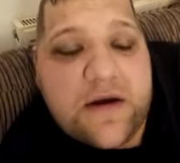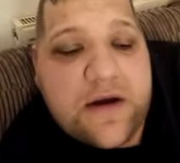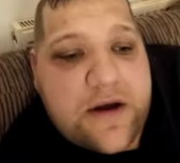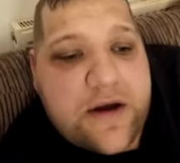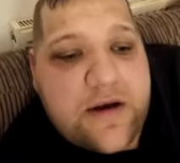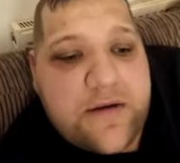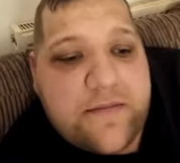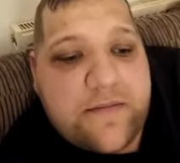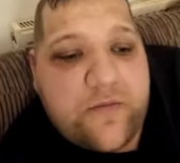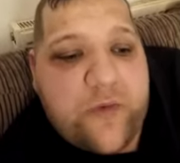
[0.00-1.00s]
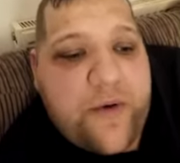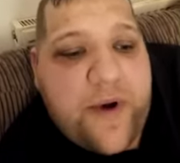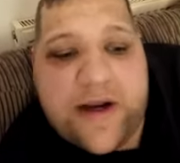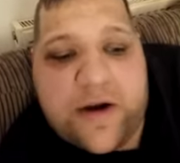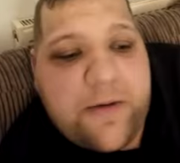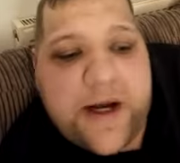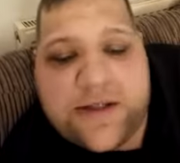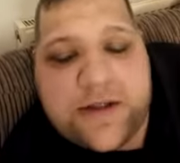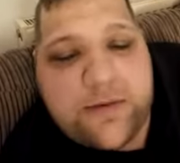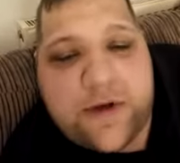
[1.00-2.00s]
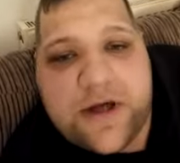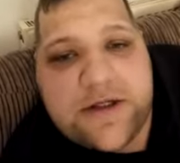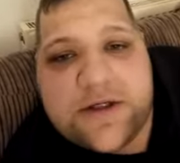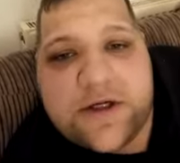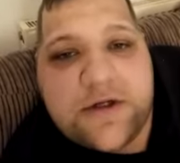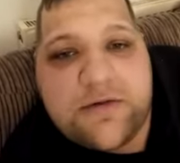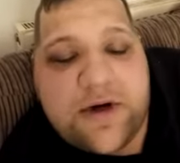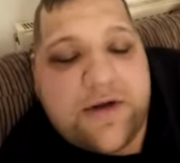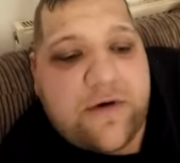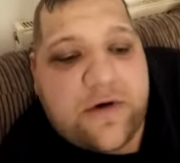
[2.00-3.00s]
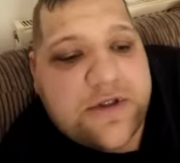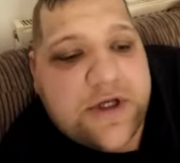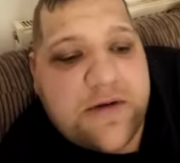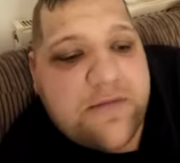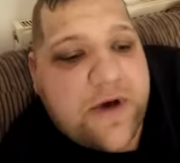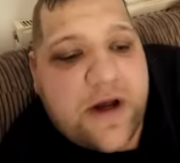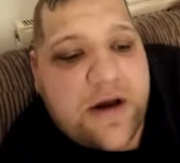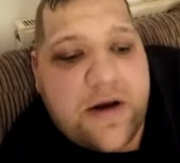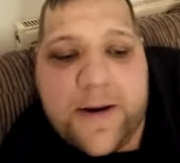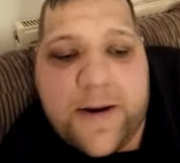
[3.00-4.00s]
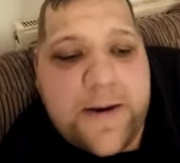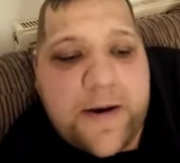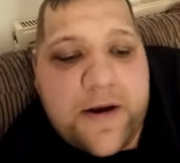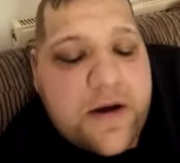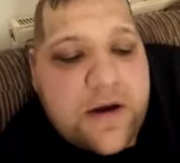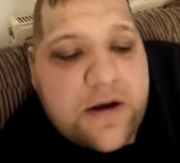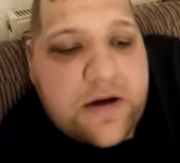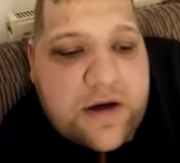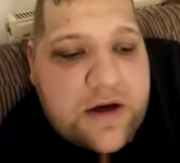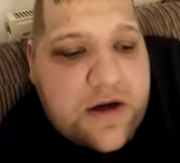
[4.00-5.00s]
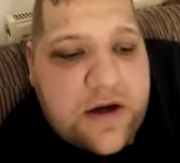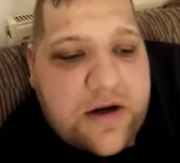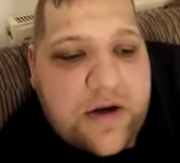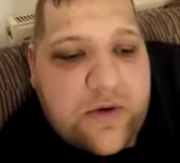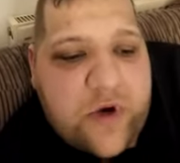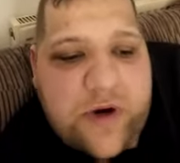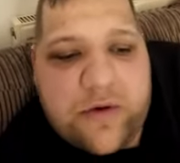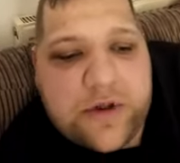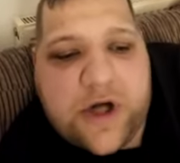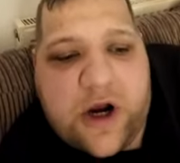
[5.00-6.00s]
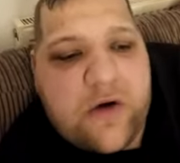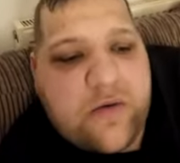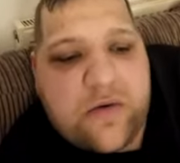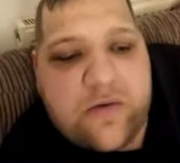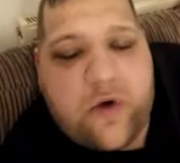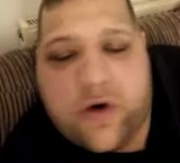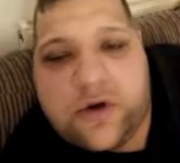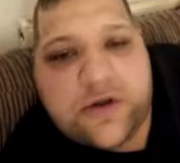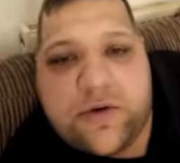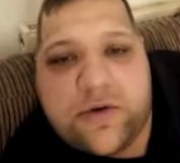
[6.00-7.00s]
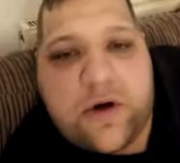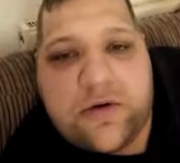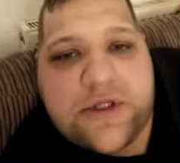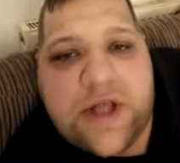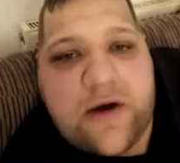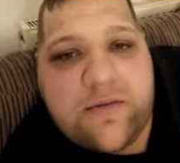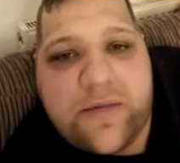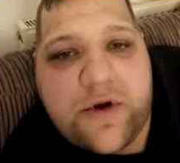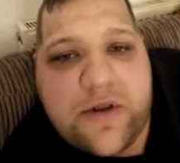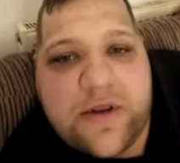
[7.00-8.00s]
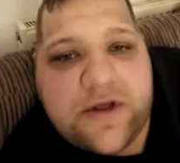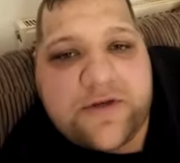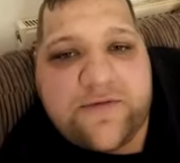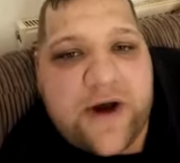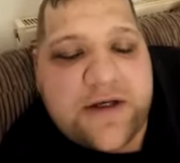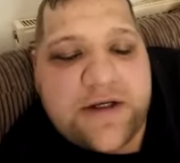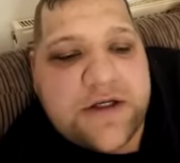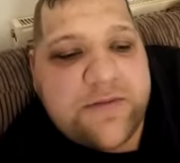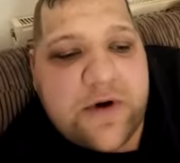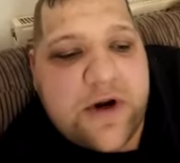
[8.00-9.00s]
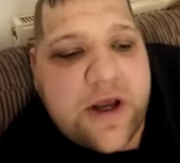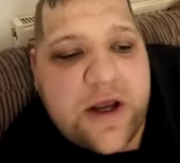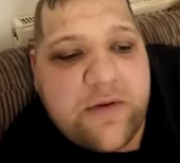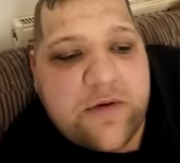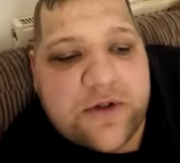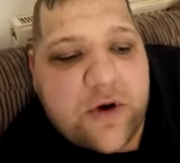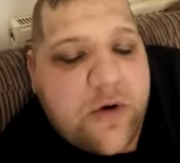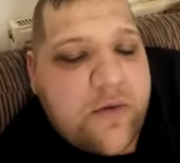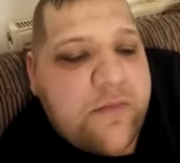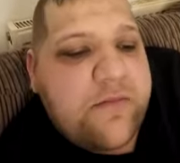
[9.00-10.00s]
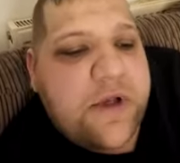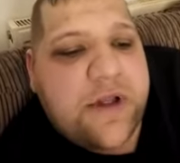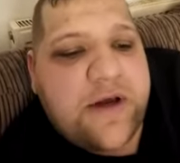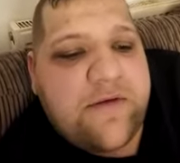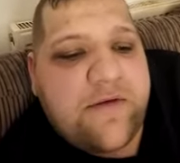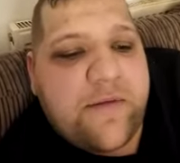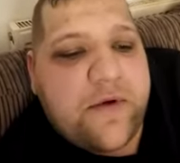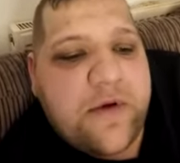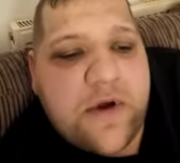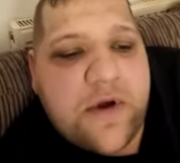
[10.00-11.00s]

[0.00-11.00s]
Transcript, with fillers: um, we went away to places in 2014 where uh, we would go one or two goals down, but this fighting spirit, it was unbelievable.